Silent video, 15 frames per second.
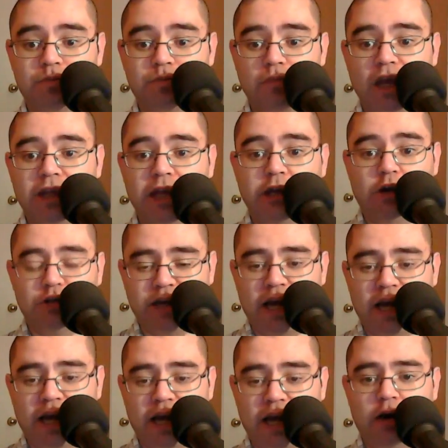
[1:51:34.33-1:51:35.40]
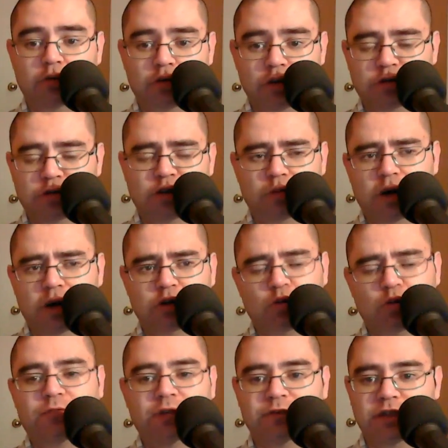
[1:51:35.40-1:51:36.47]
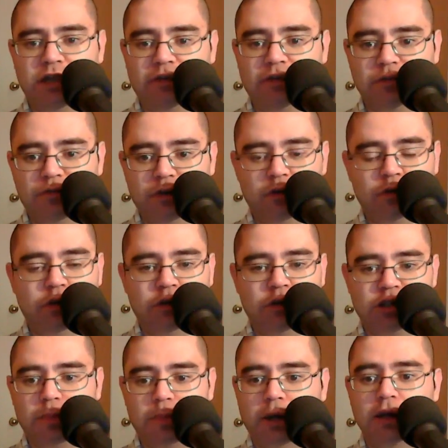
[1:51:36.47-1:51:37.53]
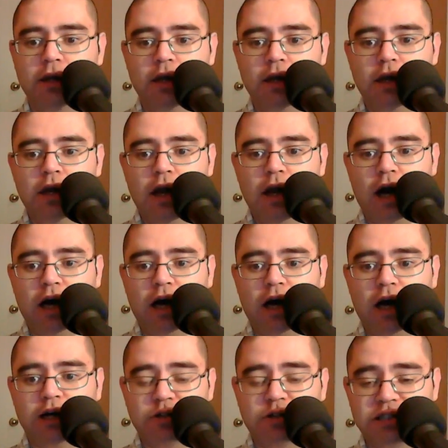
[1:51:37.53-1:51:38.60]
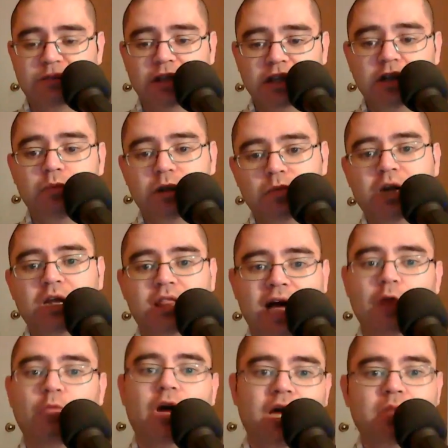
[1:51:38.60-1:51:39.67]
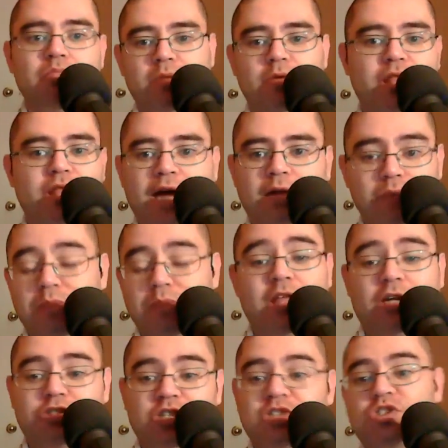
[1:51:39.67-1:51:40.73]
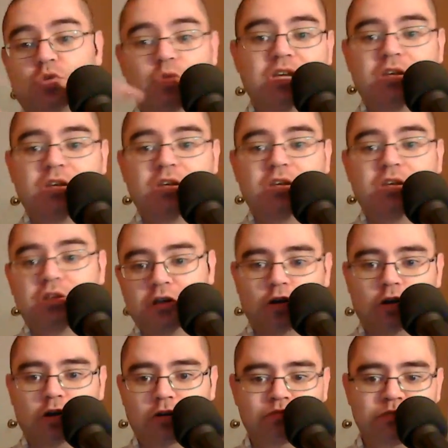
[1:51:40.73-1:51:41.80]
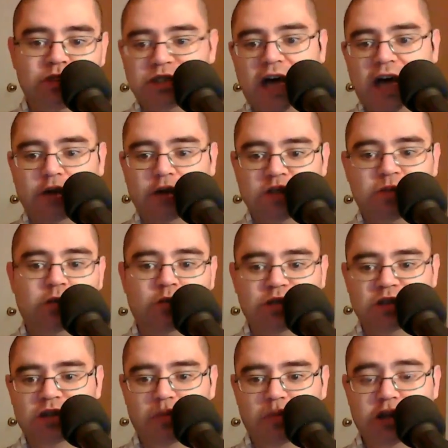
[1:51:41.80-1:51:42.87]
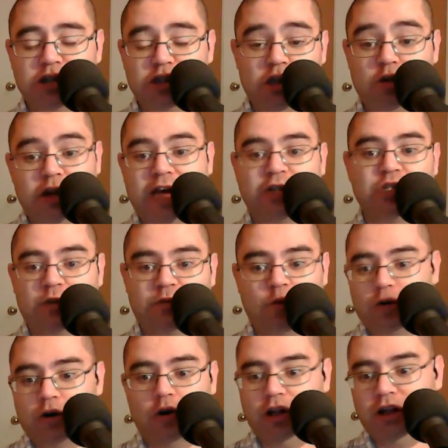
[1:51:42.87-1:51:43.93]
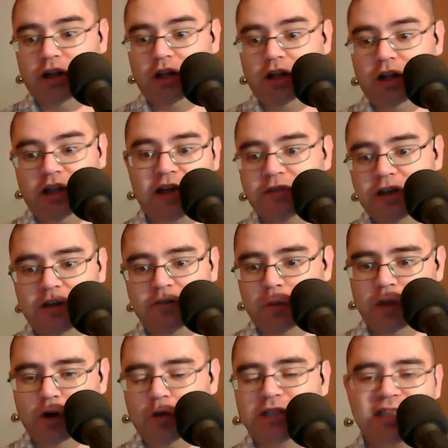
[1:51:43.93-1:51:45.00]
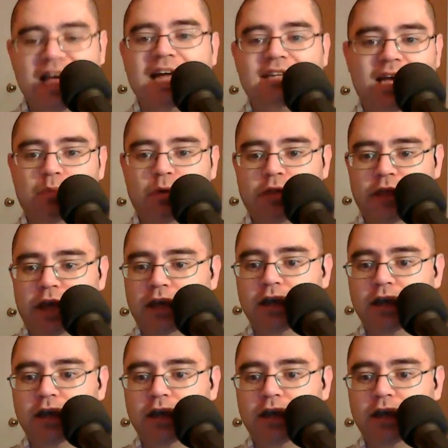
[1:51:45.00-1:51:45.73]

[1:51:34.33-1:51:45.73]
And then you're down closer to about $1,250 after you've included the shipping. So you can save a little bit money that way. Maybe that'll just squeak your desired speakers into the budget, and you could actually afford all 11 of them. It's that type of thing.